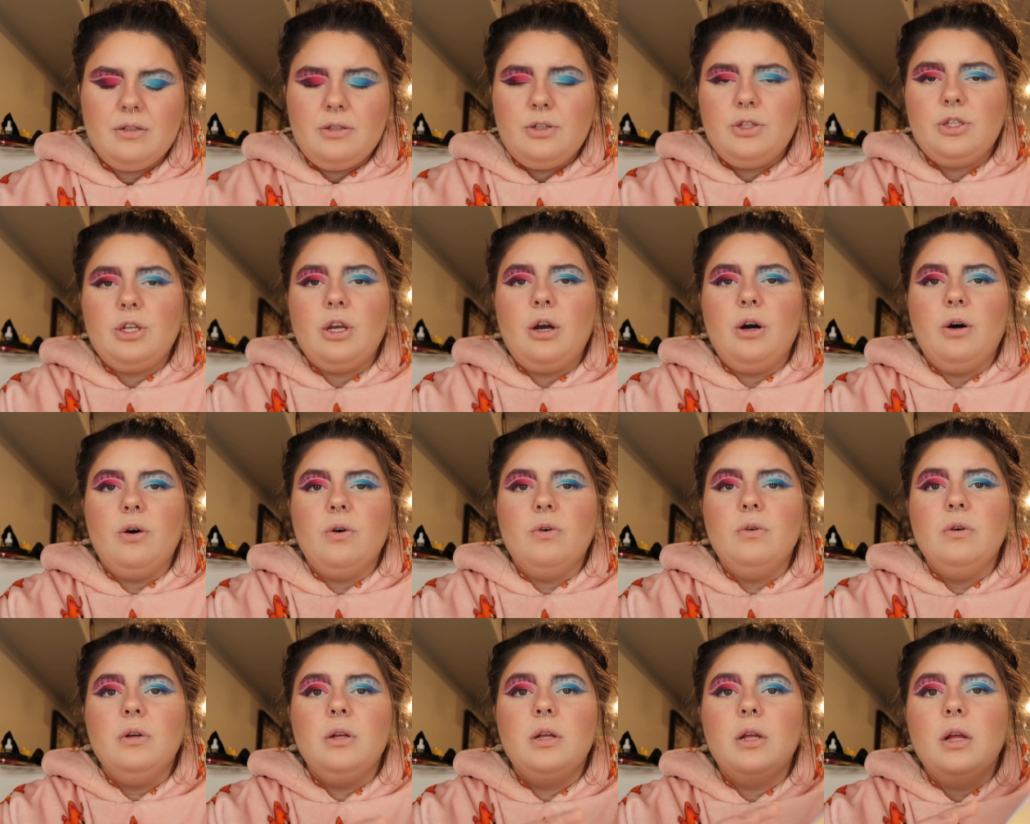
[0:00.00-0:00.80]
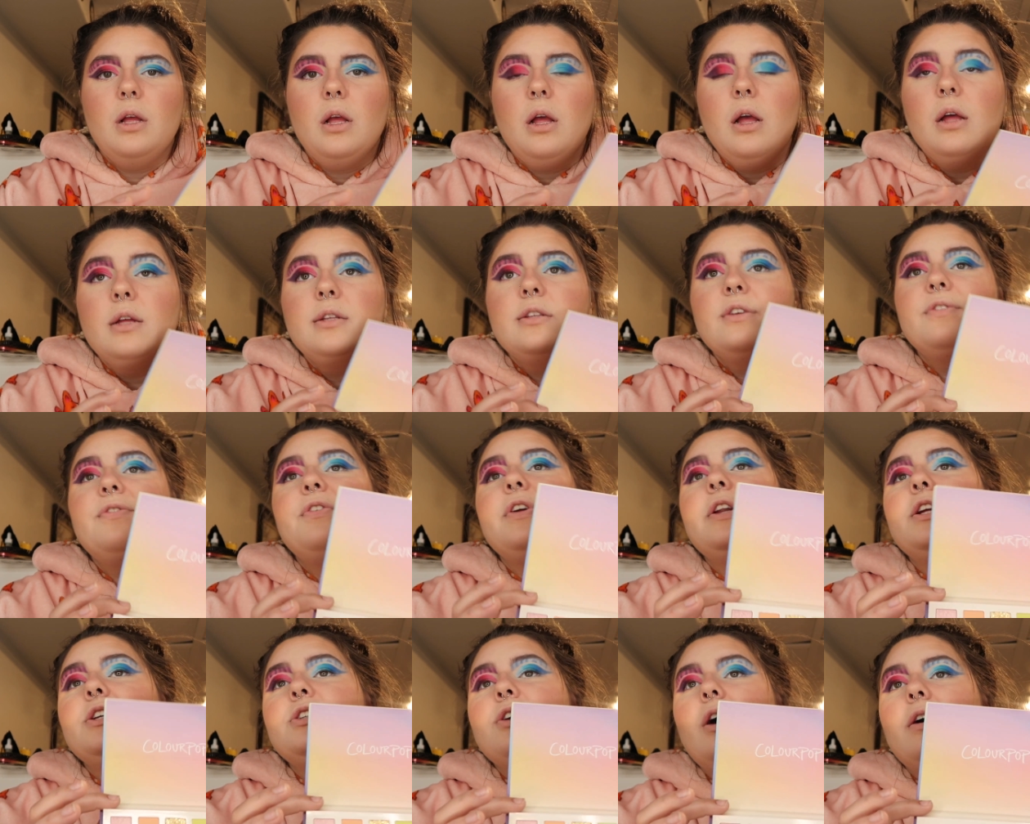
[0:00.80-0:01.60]
So, to
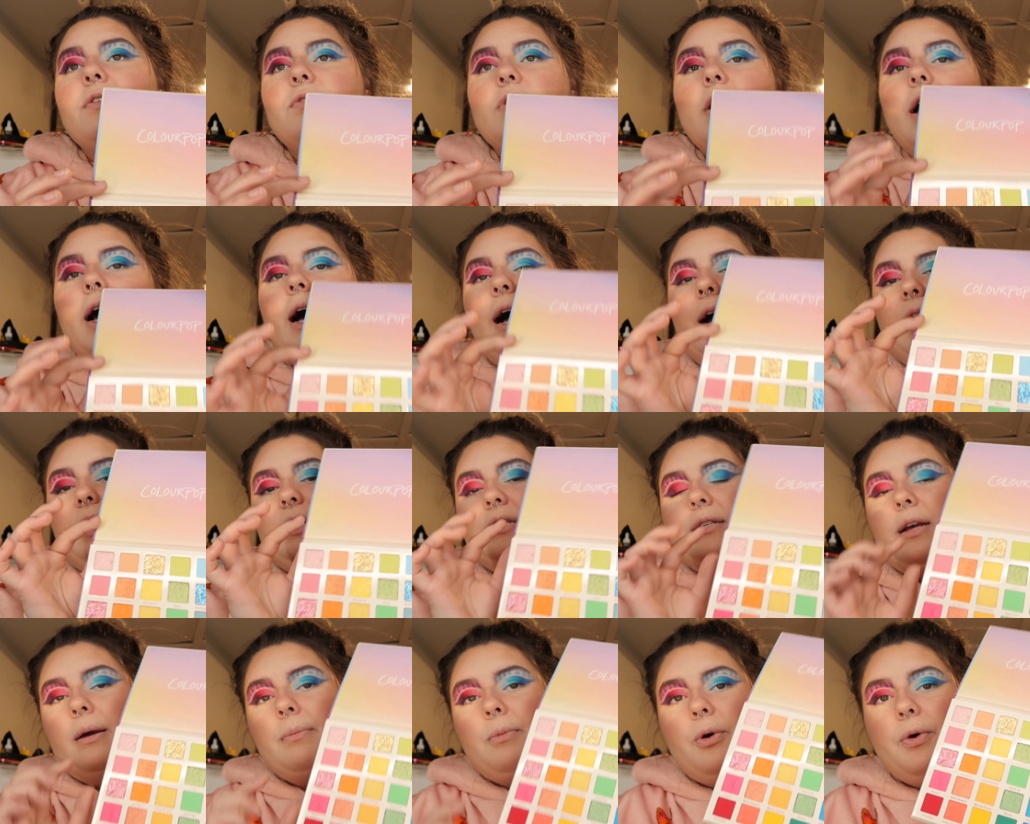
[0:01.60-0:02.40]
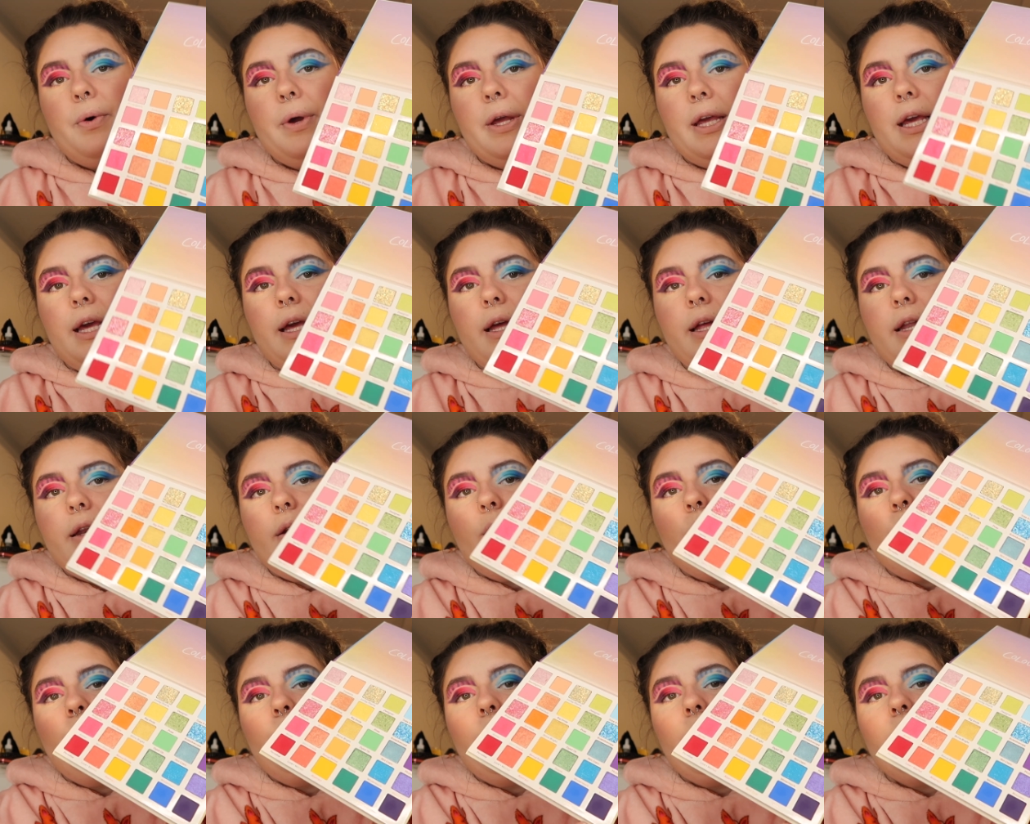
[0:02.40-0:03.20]
finish off the eyes, I'm going
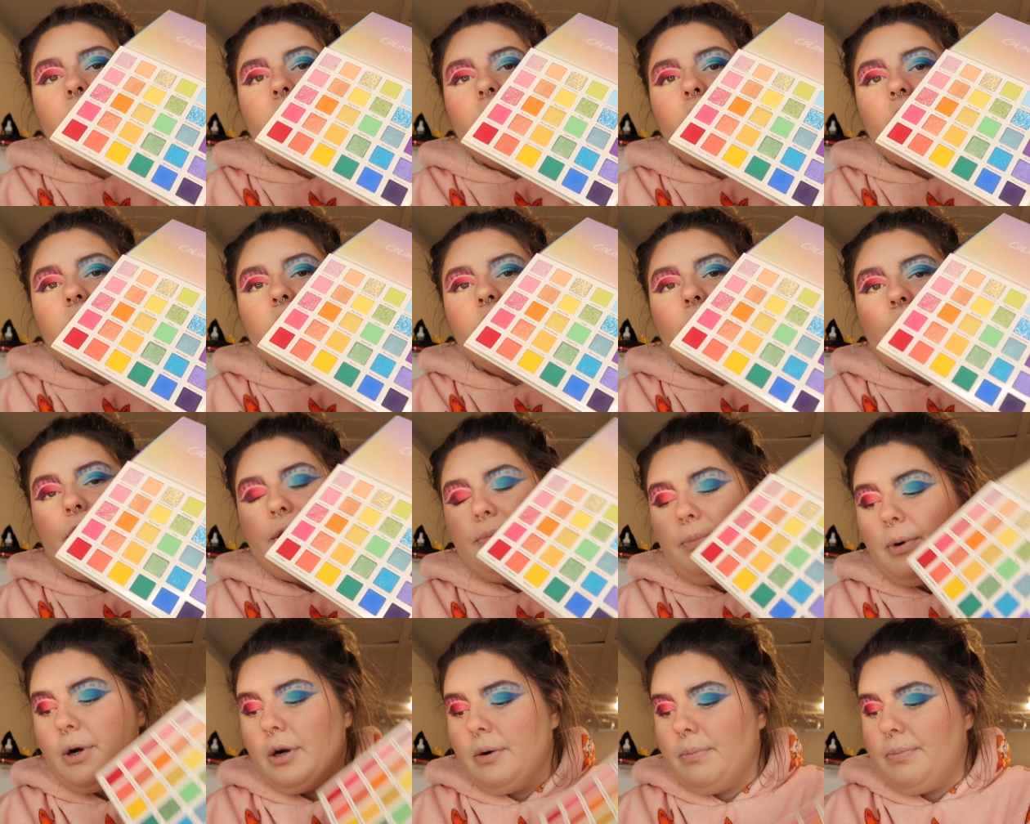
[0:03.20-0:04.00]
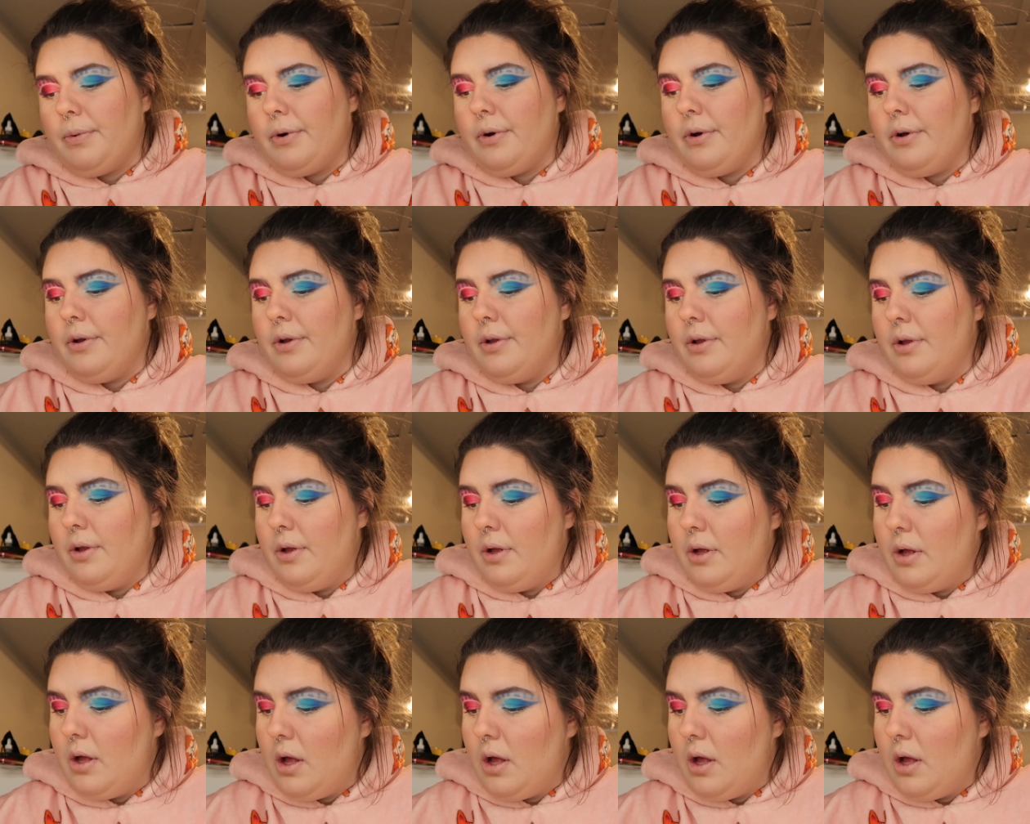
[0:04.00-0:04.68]
in with the dark purple